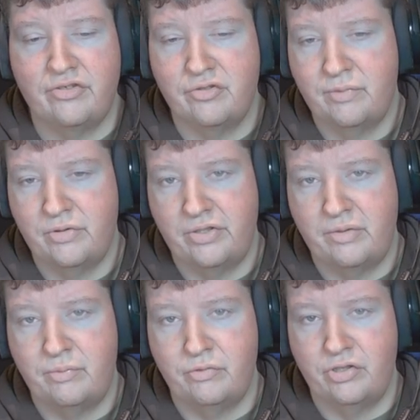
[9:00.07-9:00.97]
ability to
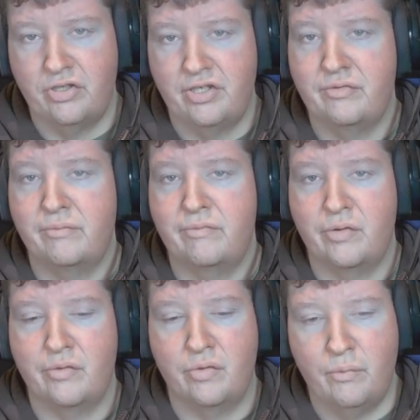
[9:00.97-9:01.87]
pull targets from
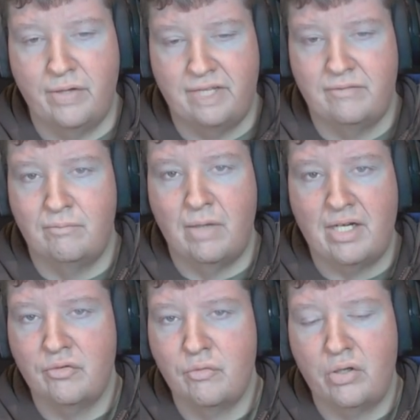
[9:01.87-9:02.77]
further away.
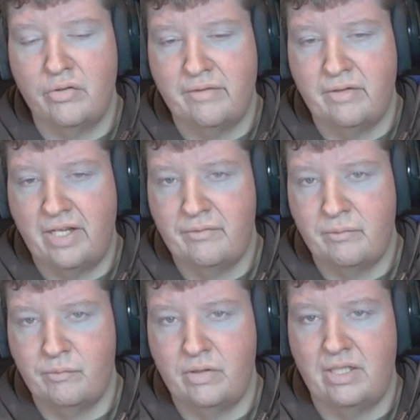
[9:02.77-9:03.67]
Minor quality of life
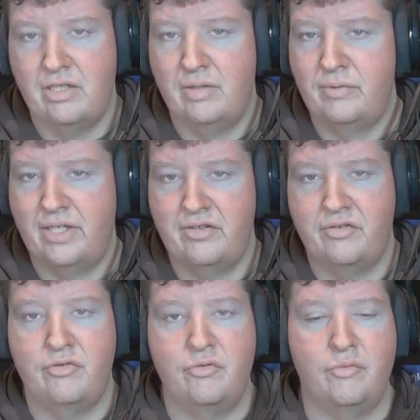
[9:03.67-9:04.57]

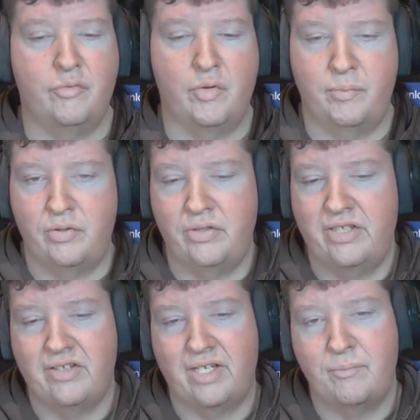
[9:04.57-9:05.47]
updates to abilities
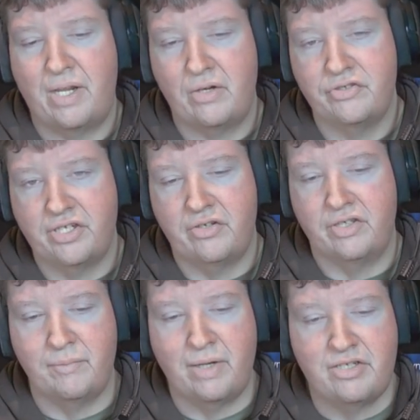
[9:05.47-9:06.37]
like Battle Shout and
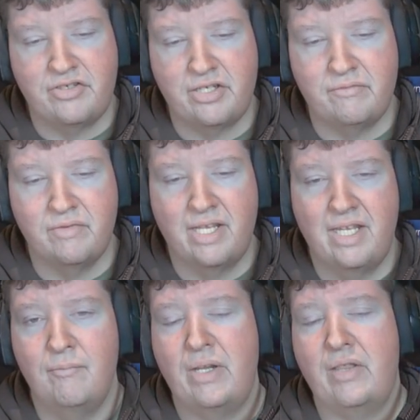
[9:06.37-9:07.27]
Commanding Shout
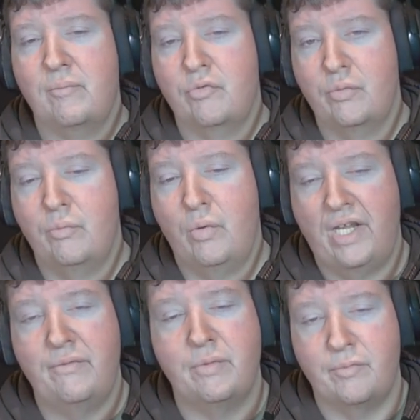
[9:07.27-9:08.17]
make them
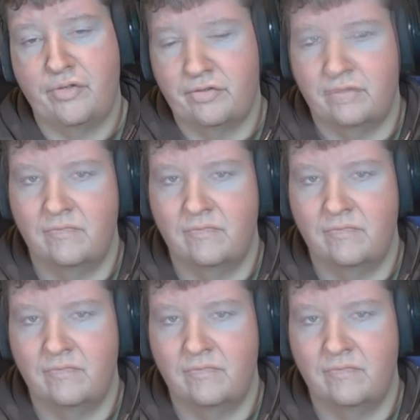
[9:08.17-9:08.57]
group-wide from the start.